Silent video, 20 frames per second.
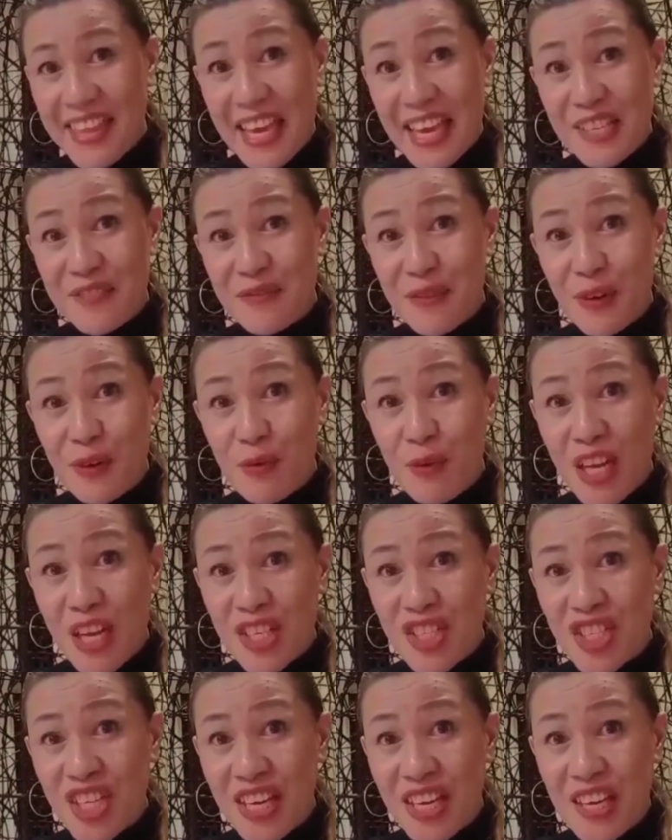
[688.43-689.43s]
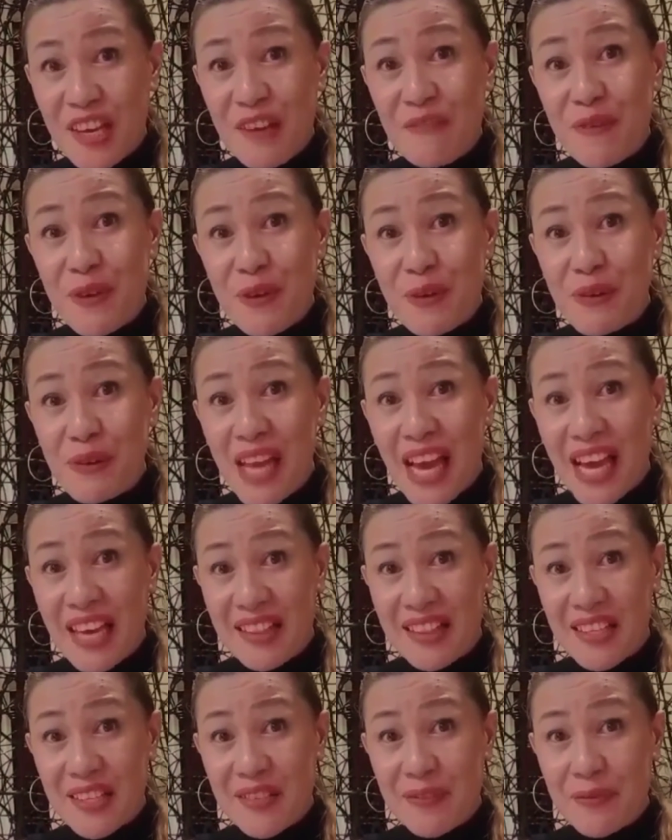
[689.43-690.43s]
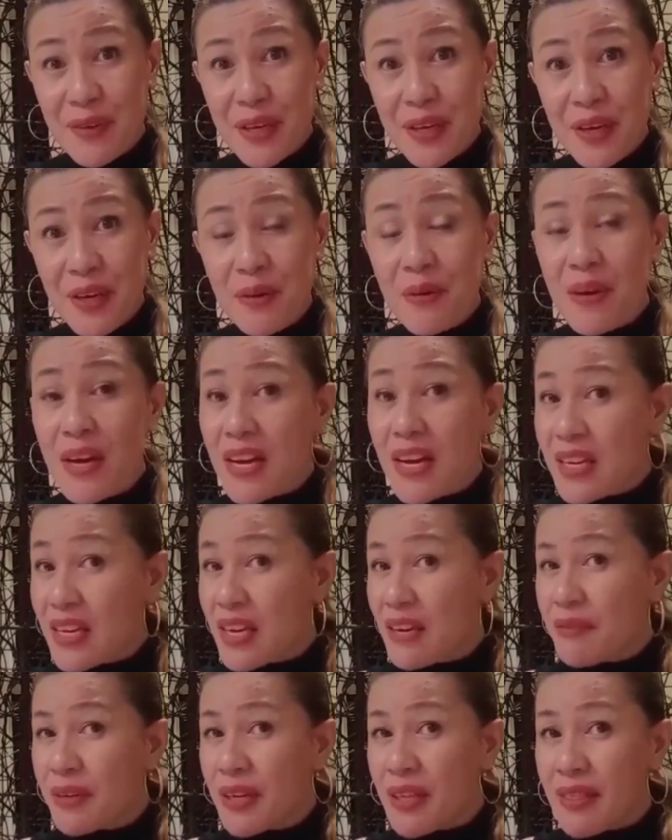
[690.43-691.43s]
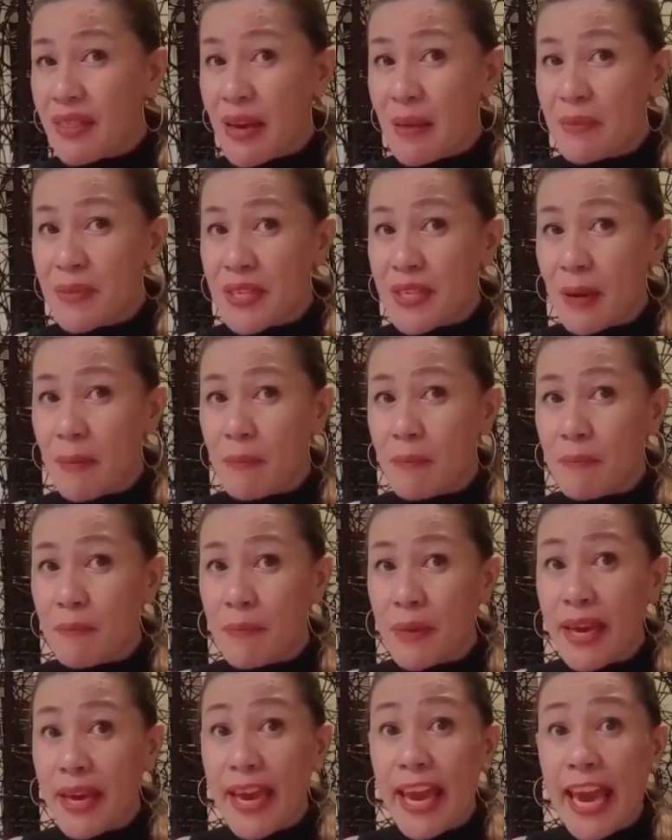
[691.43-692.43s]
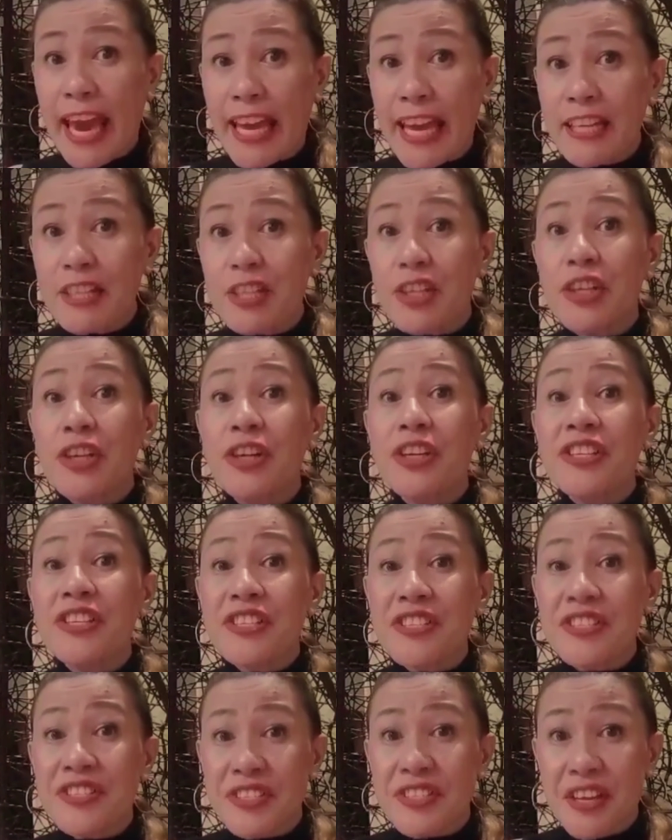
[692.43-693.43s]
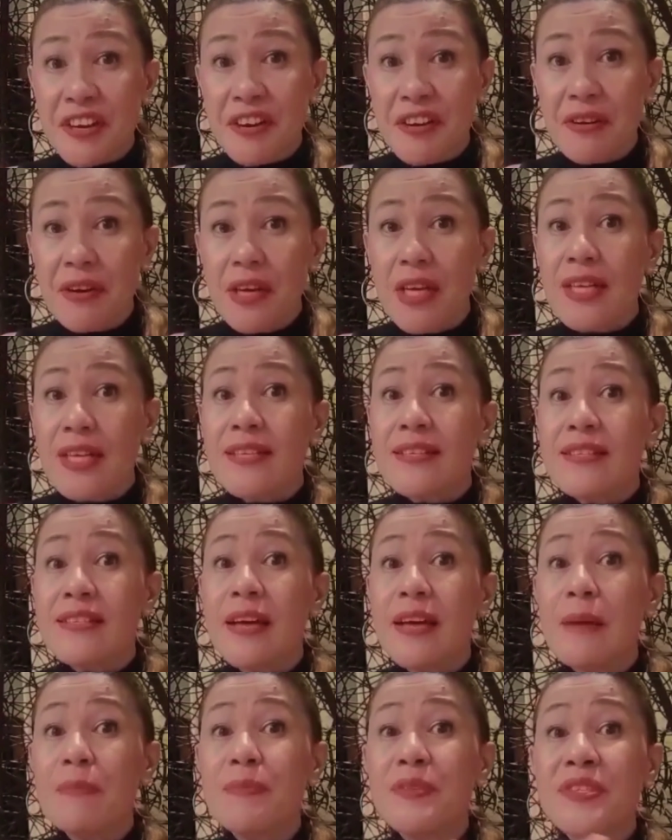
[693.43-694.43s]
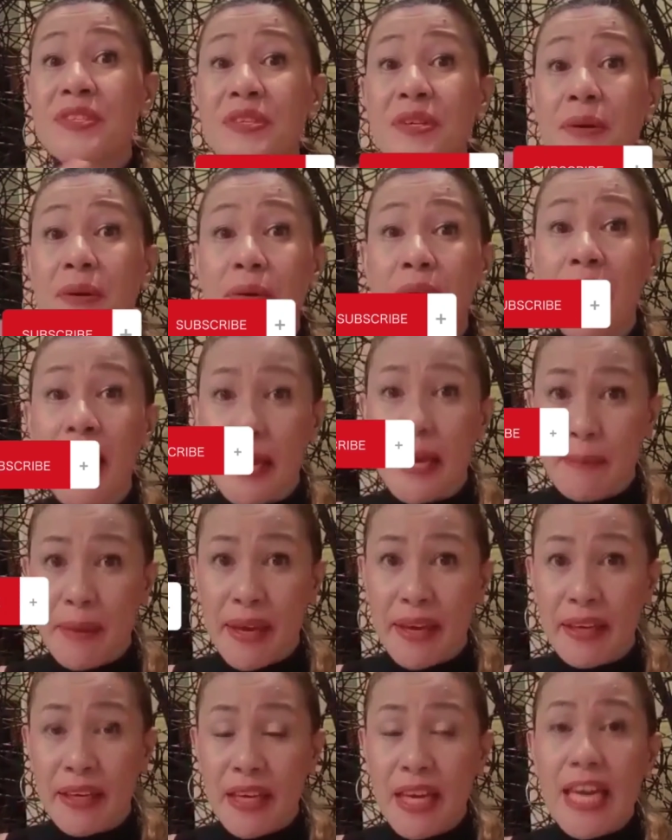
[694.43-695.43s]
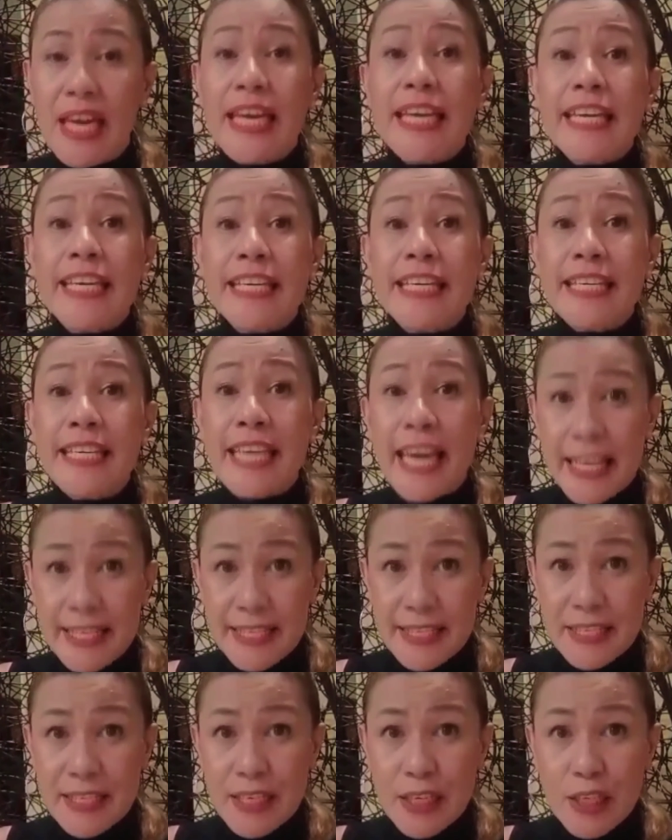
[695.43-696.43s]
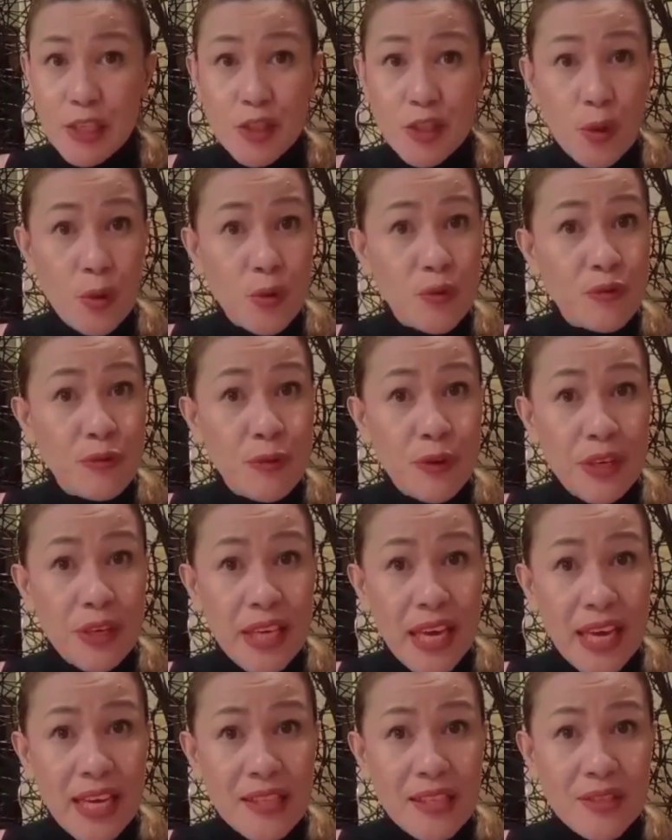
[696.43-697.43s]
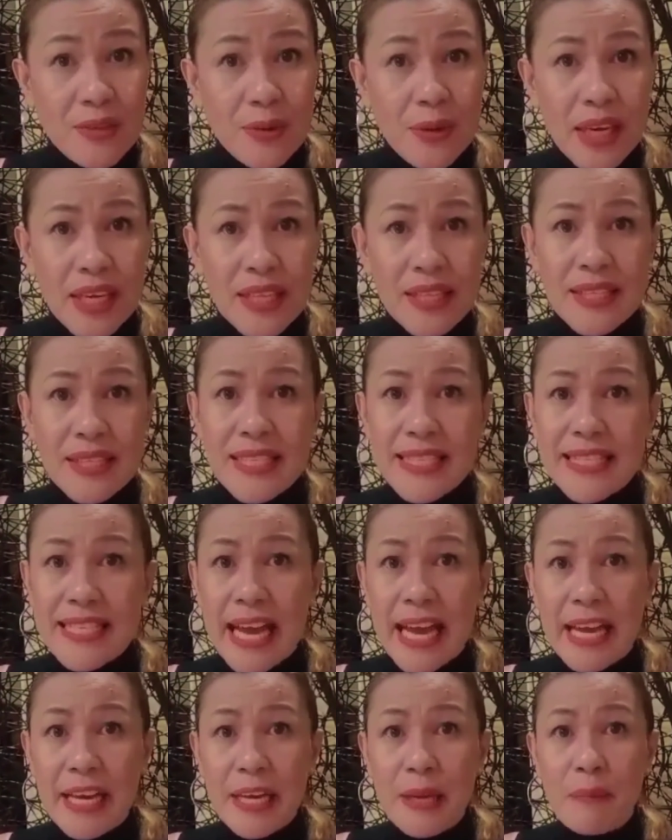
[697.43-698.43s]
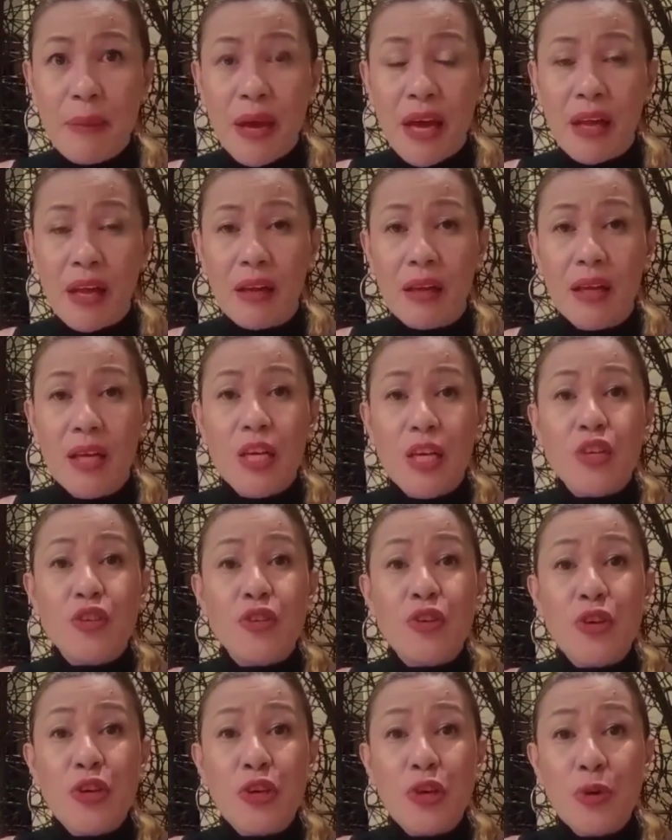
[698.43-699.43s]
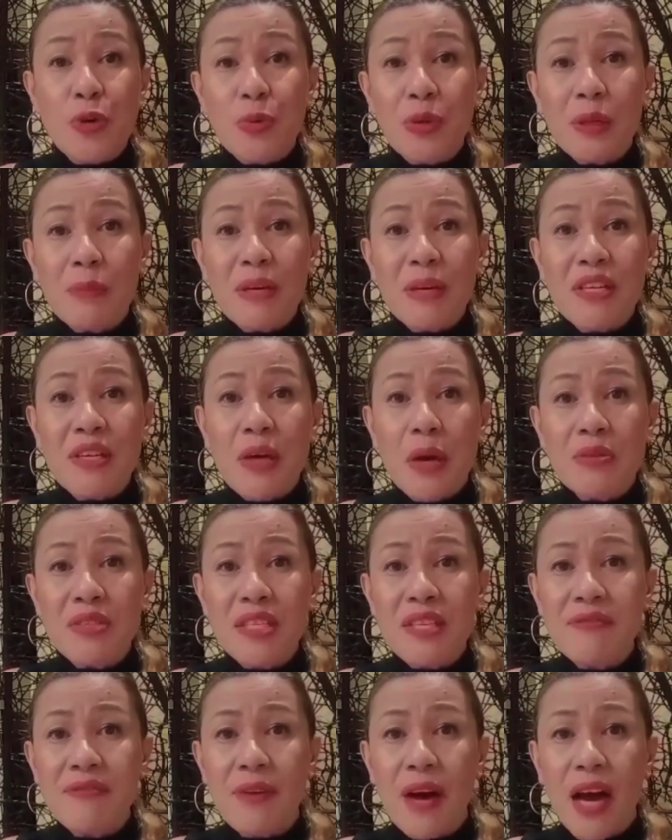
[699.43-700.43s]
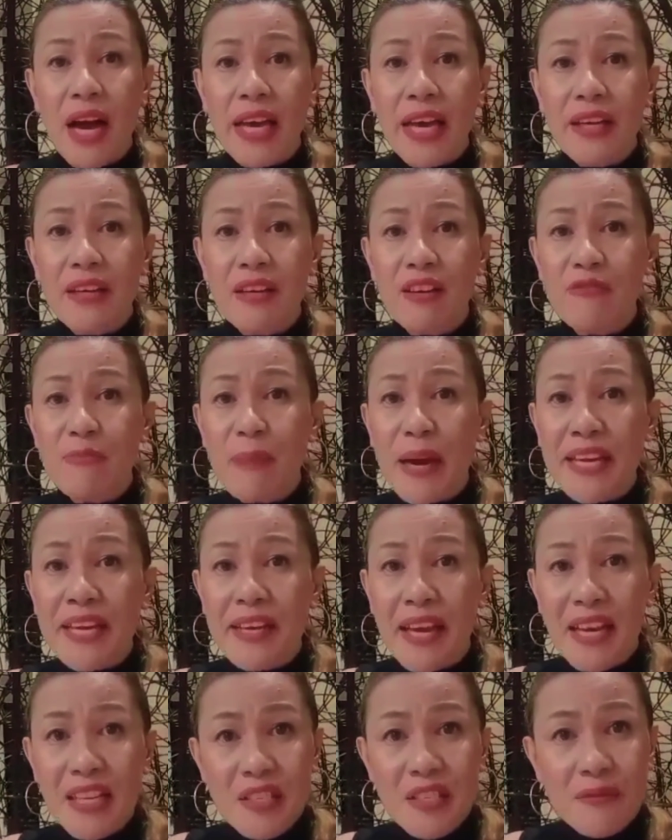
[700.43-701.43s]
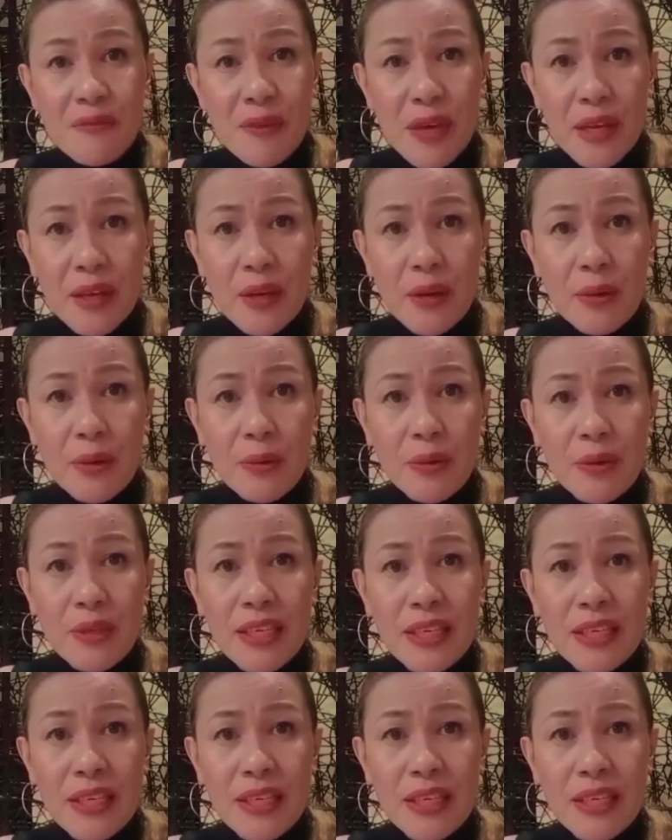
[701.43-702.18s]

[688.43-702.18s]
Thanks for watching. If you like this video, give it a thumbs up and consider subscribing. Yes, don't forget to hit that tiny bell so you will be notified of my next video.